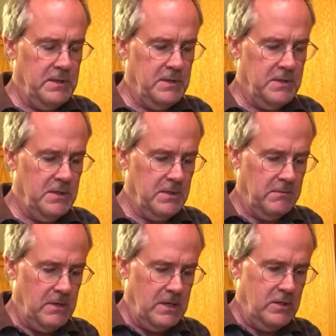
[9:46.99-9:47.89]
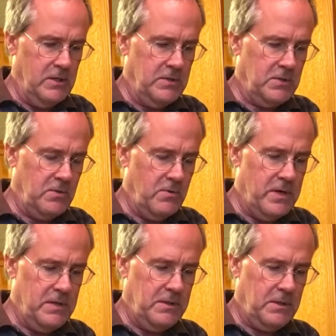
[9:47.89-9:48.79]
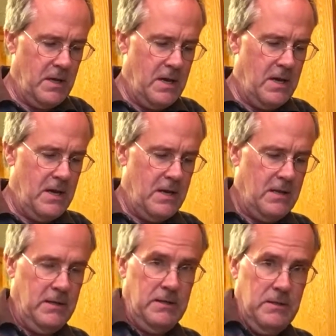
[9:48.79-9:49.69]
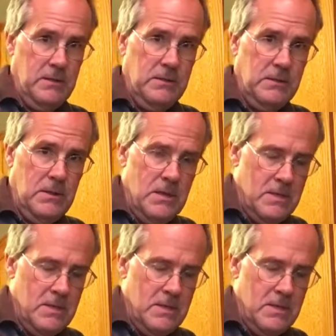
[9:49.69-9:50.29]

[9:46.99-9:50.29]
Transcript: It just needs a good squeeze like this.